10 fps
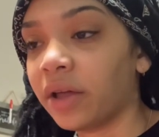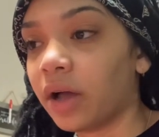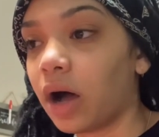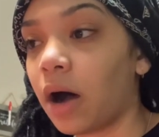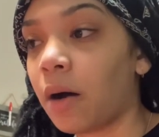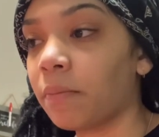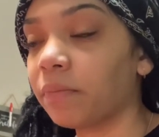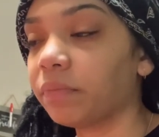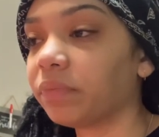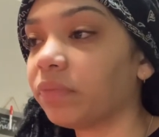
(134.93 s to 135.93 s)

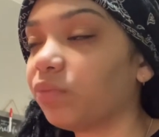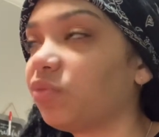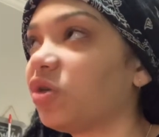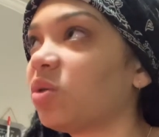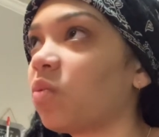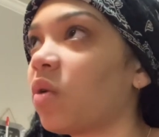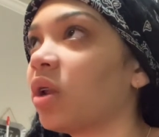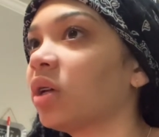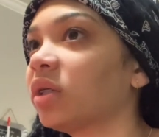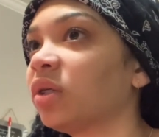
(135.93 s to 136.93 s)
um, just
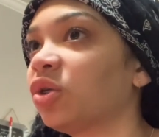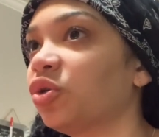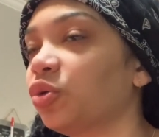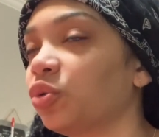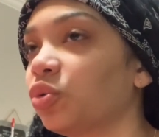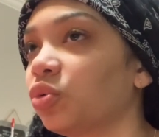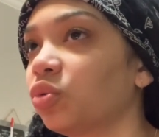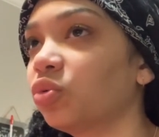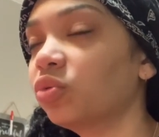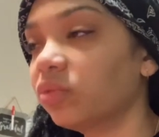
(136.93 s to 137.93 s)
want us
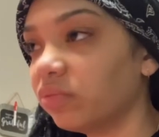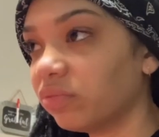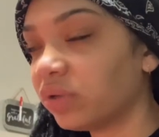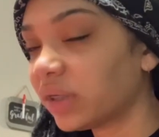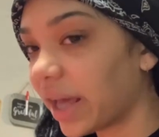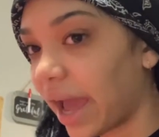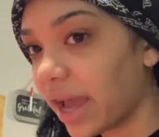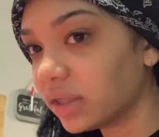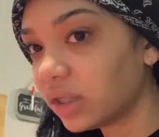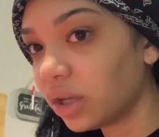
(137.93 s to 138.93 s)
to say
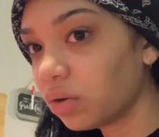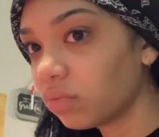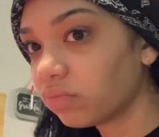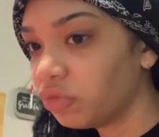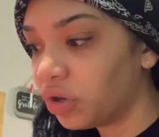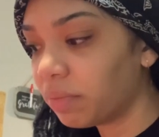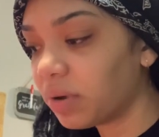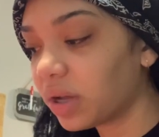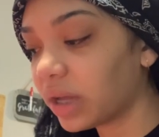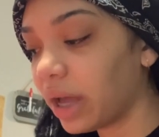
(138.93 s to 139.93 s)
hey to you, you can
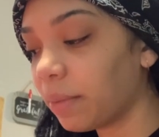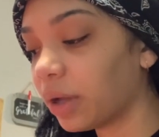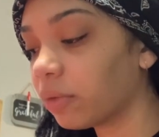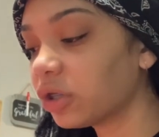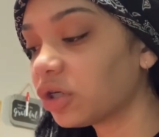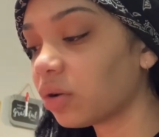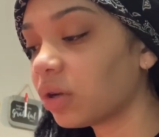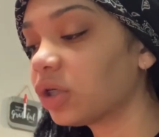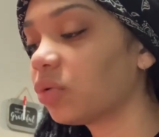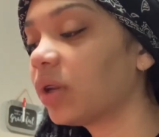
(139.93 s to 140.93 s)
book a Cameo, which is
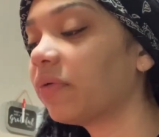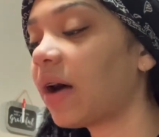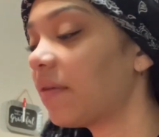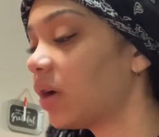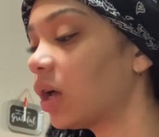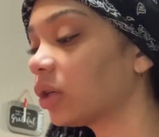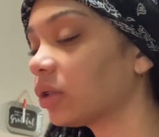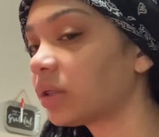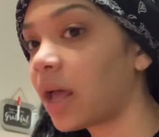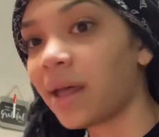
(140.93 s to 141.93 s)
only
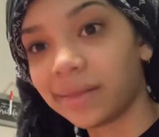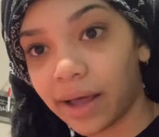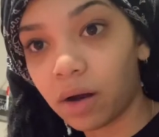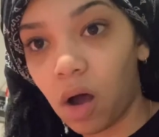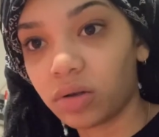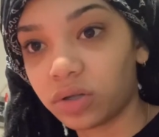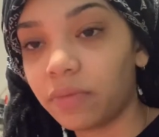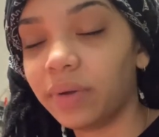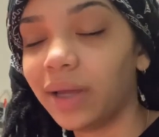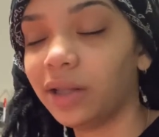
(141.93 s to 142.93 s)
$25. That'll also
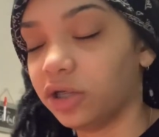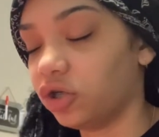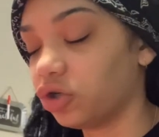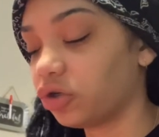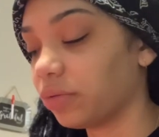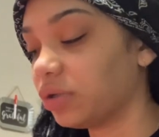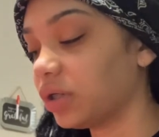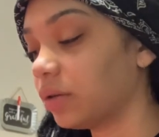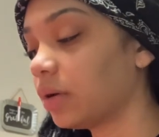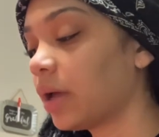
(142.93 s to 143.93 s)
be in the
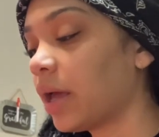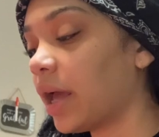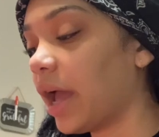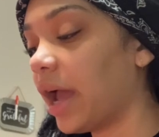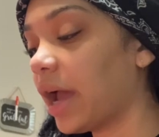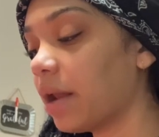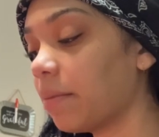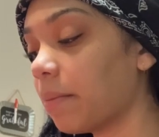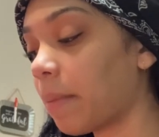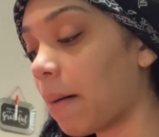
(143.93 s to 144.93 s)
description. And
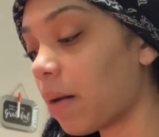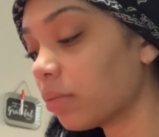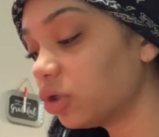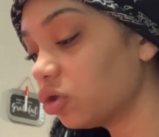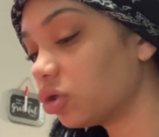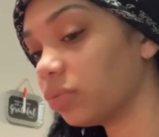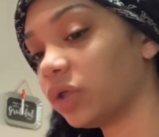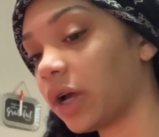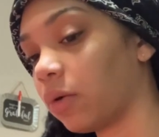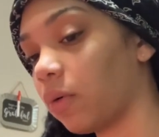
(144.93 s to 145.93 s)
my mom's YouTube
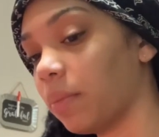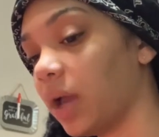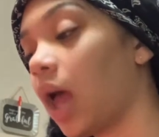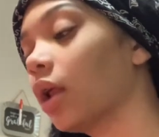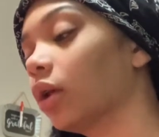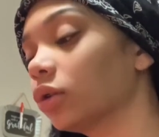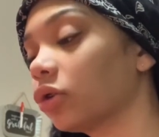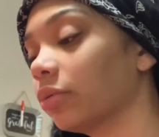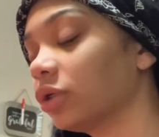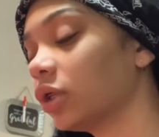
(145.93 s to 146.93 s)
channel will be in the
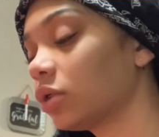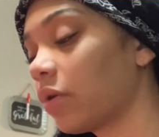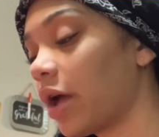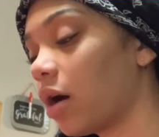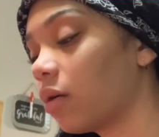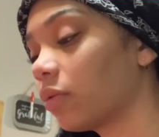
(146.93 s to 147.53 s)
description as well.